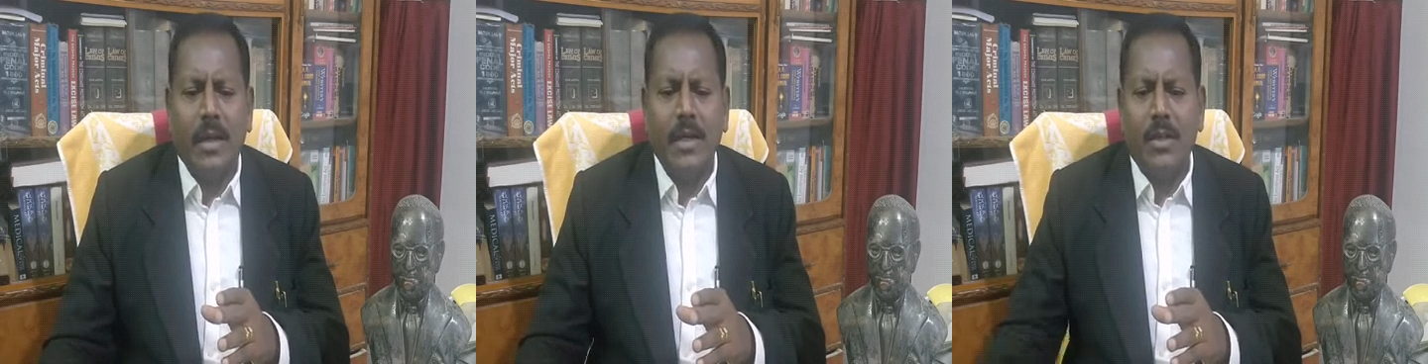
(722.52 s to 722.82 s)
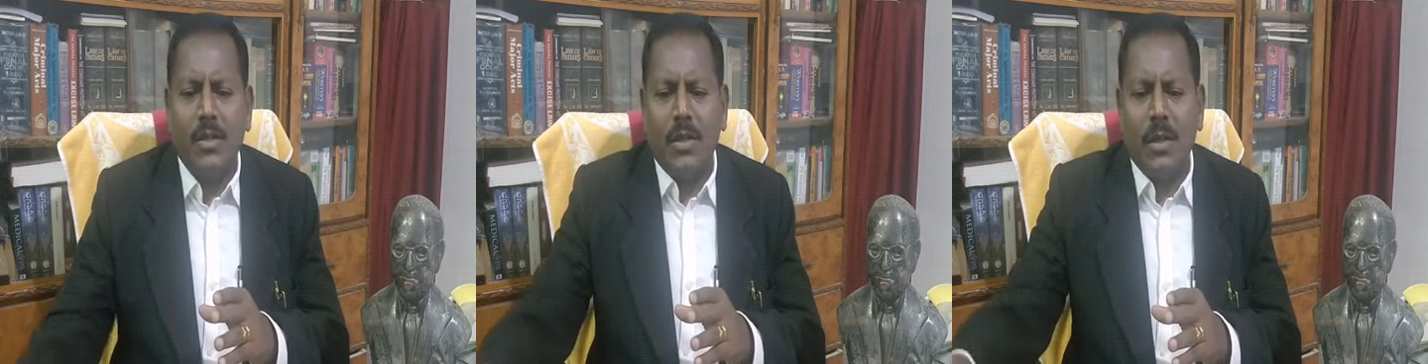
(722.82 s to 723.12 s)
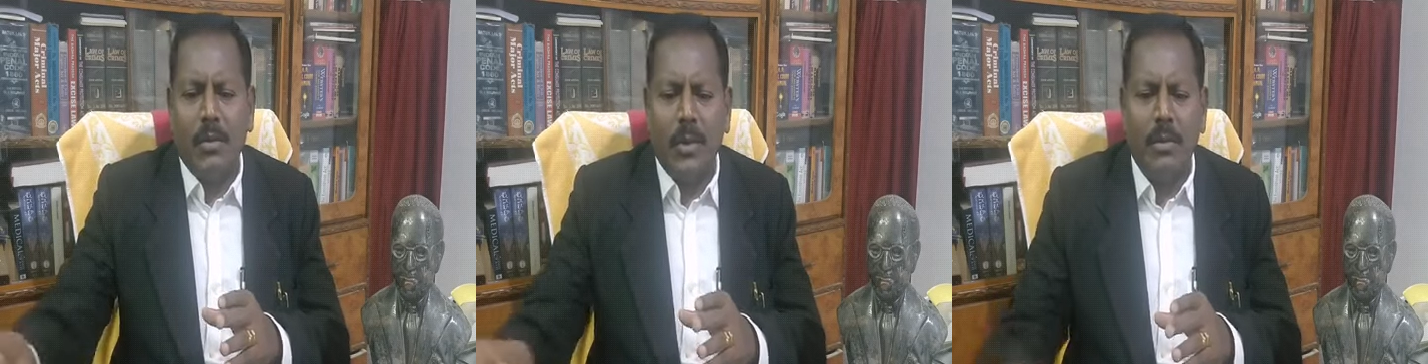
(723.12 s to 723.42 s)
constitutional
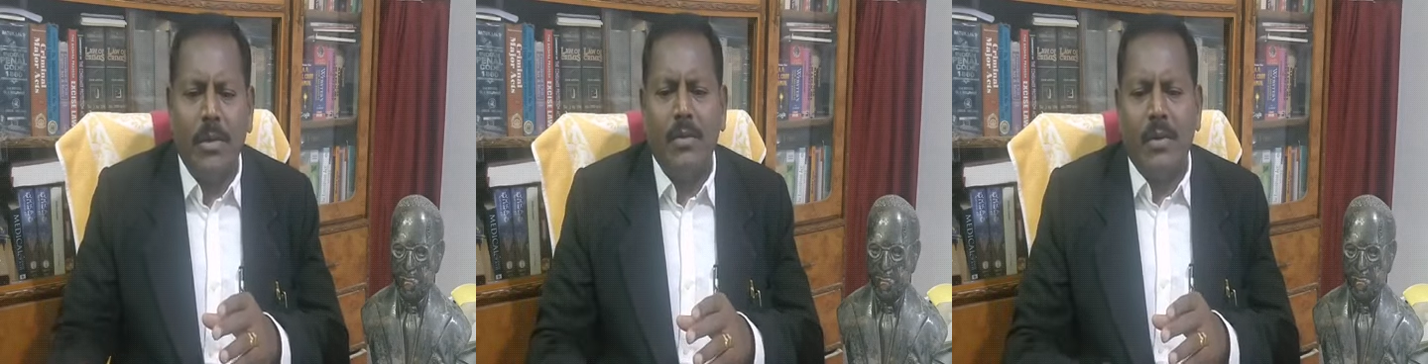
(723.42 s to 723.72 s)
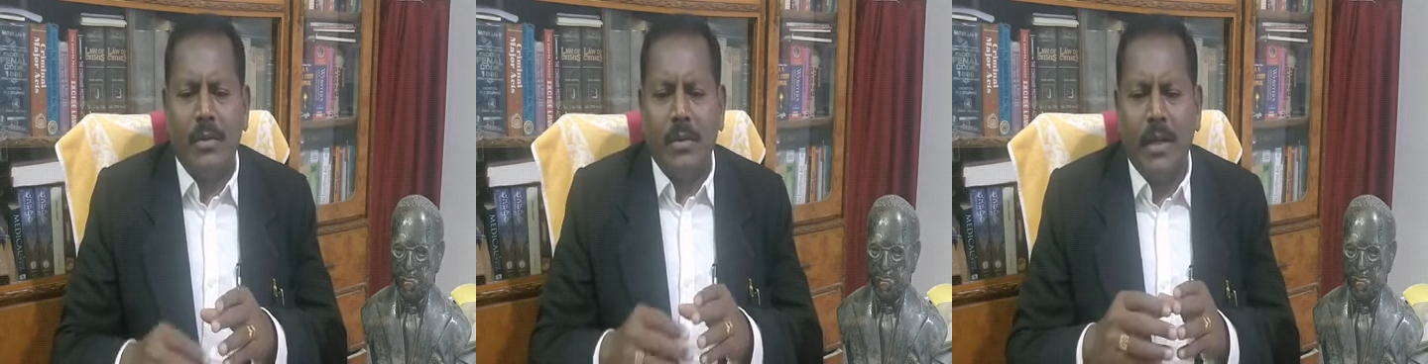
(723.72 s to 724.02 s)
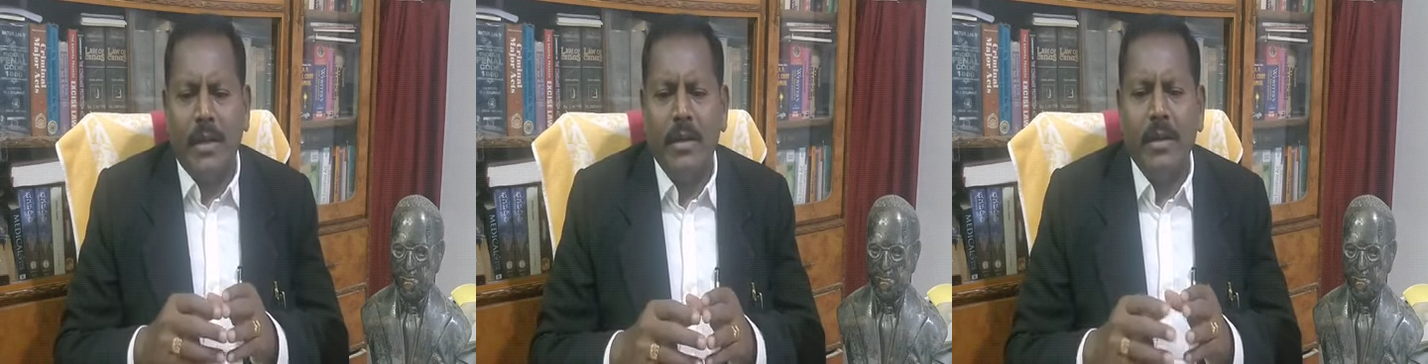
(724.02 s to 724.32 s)
amendment was
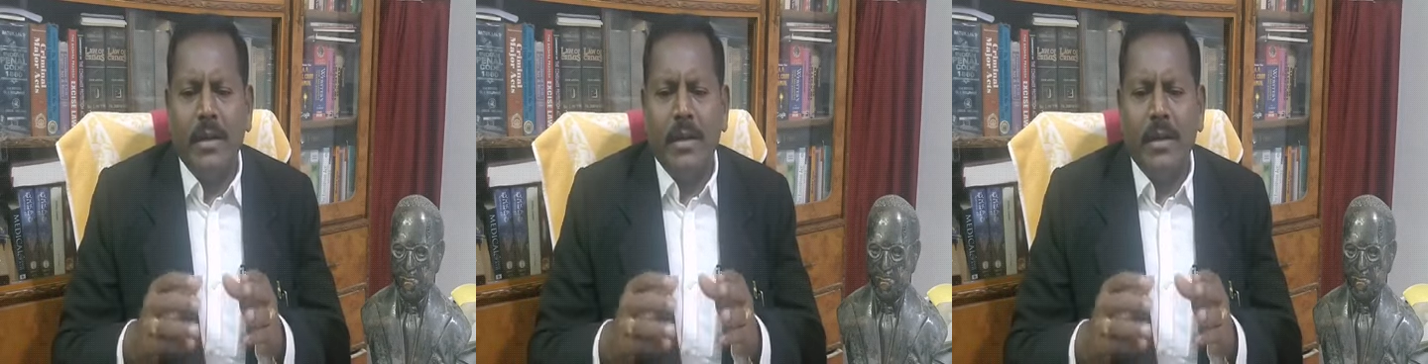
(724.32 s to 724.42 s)
made